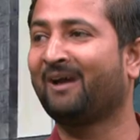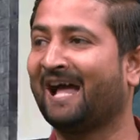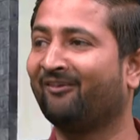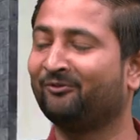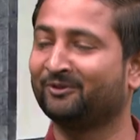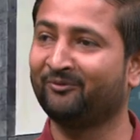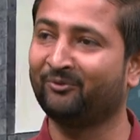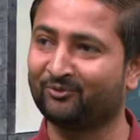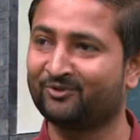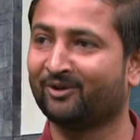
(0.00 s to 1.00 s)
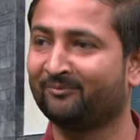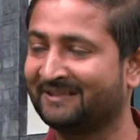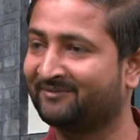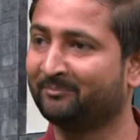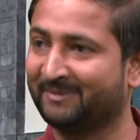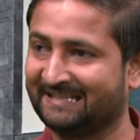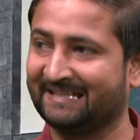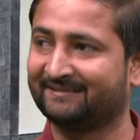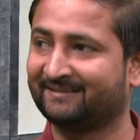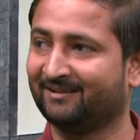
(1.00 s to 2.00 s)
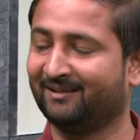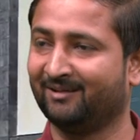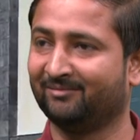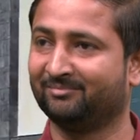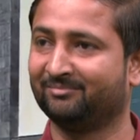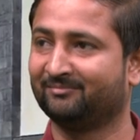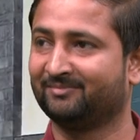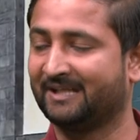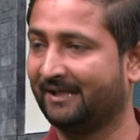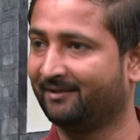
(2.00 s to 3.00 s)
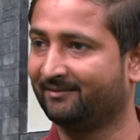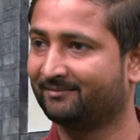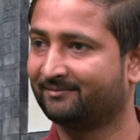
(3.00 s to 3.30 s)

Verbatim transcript: have for the future of this business, uh, Jannat?